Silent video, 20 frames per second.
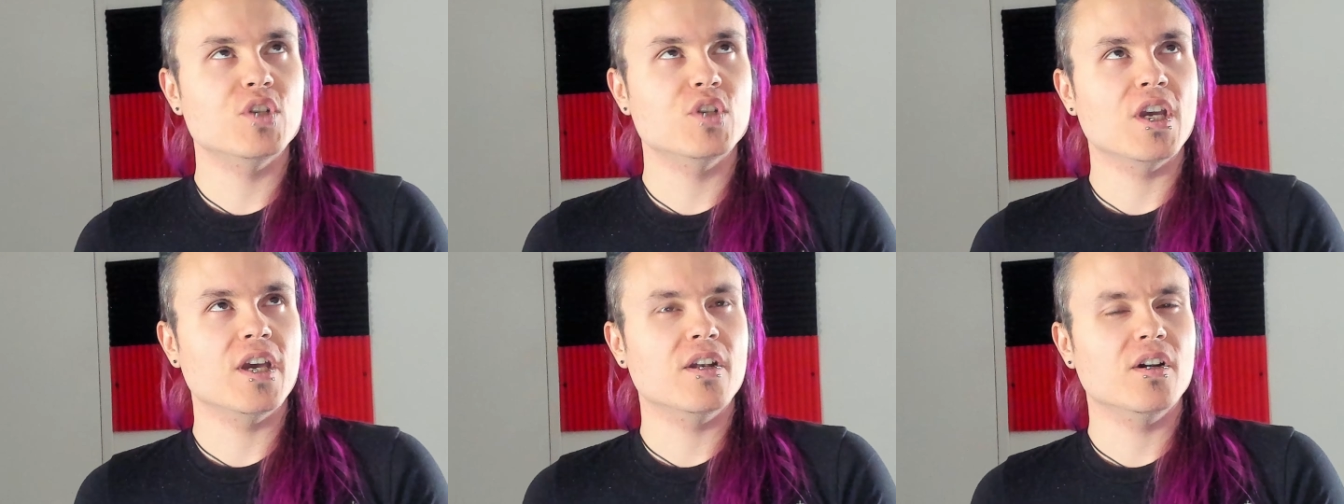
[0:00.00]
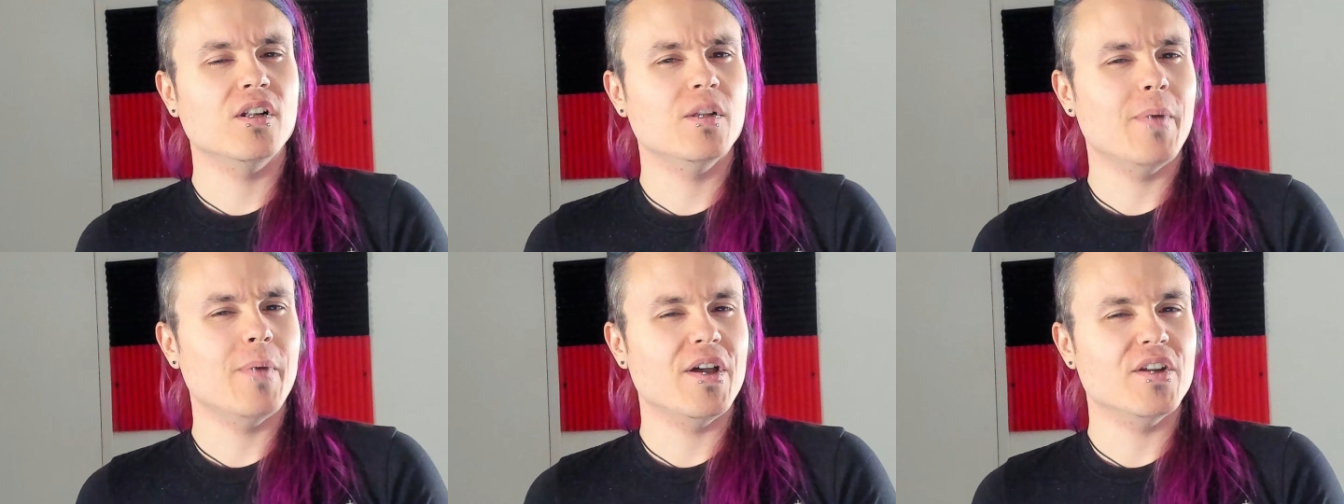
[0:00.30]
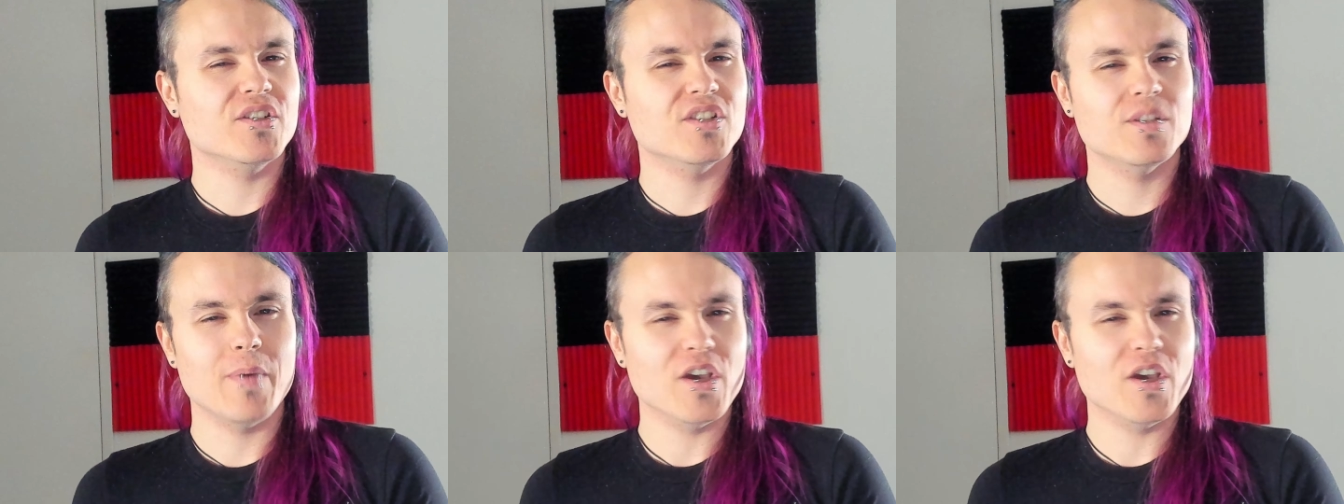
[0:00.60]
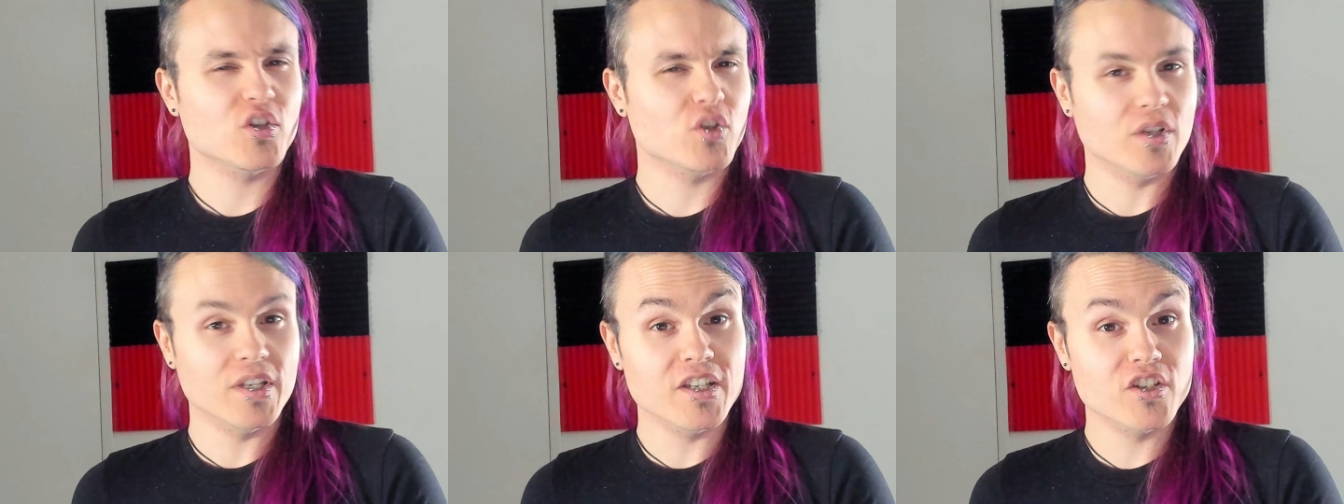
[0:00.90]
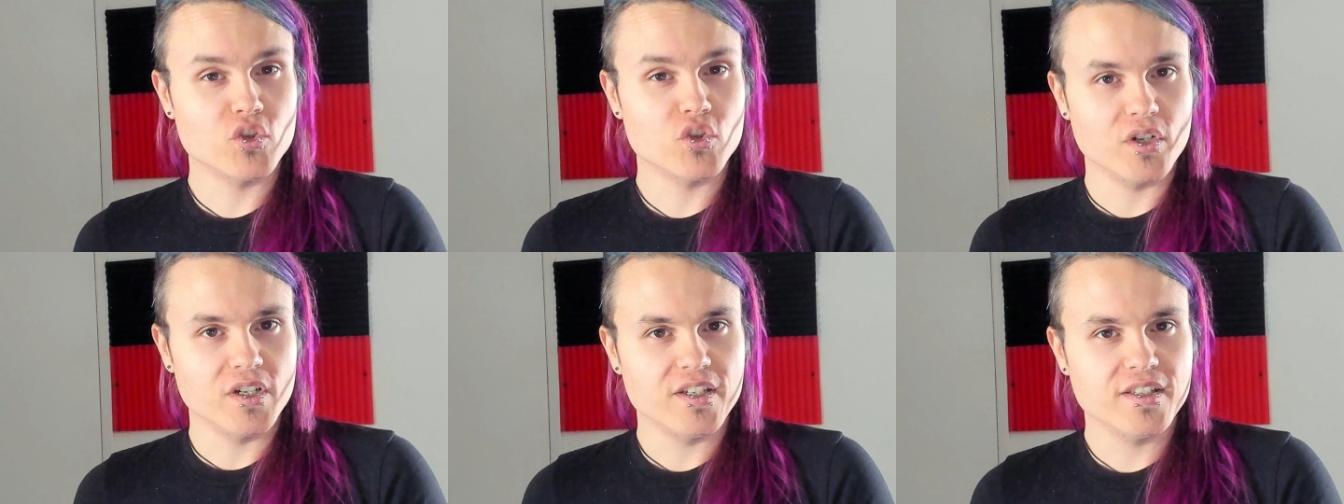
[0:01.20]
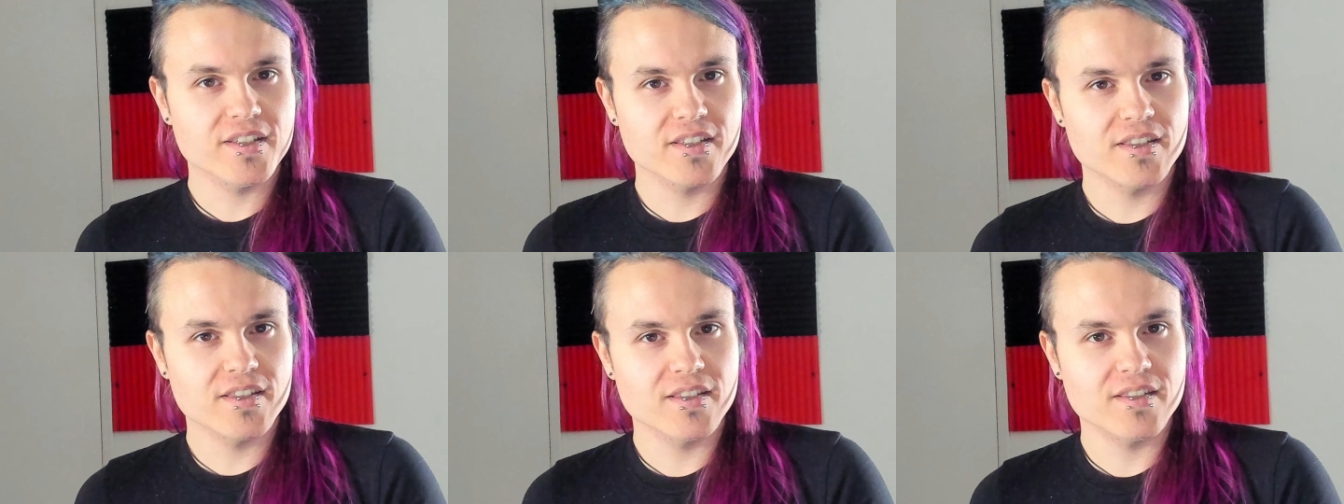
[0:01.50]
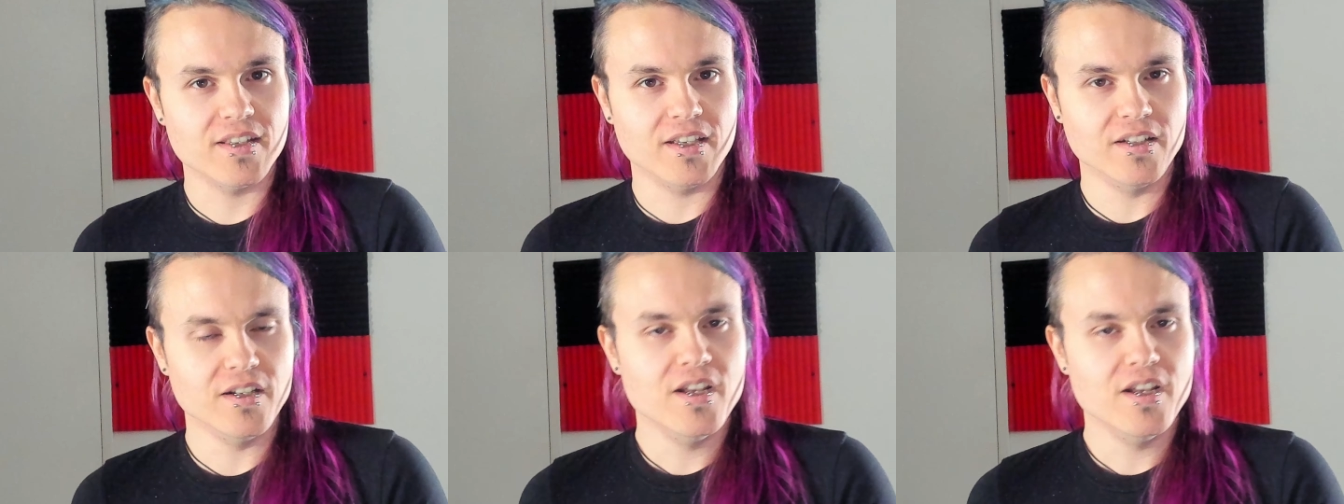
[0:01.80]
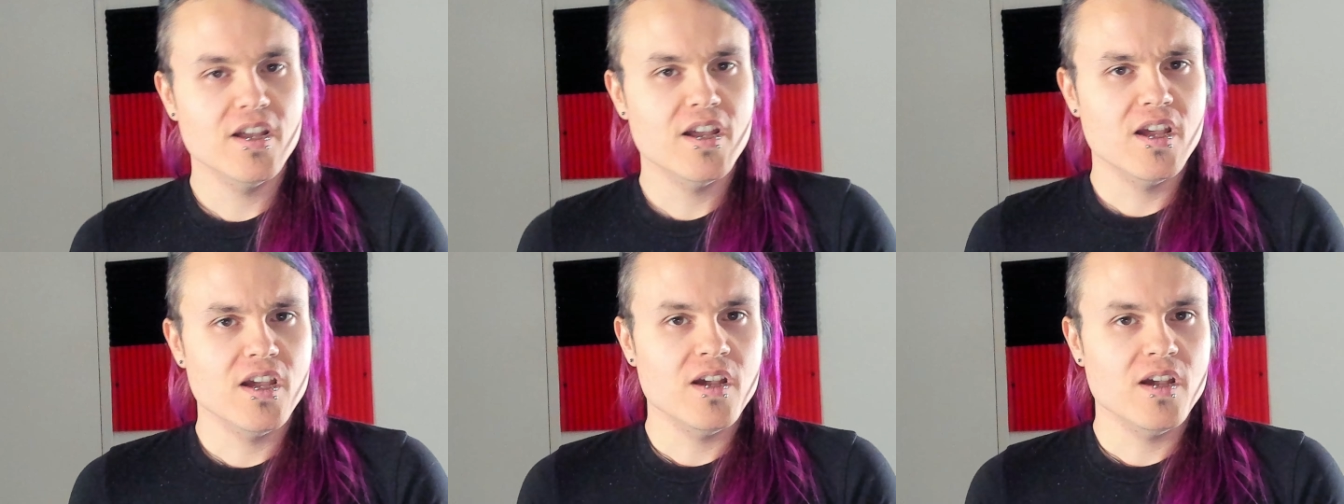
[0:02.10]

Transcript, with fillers: channel about his special interests and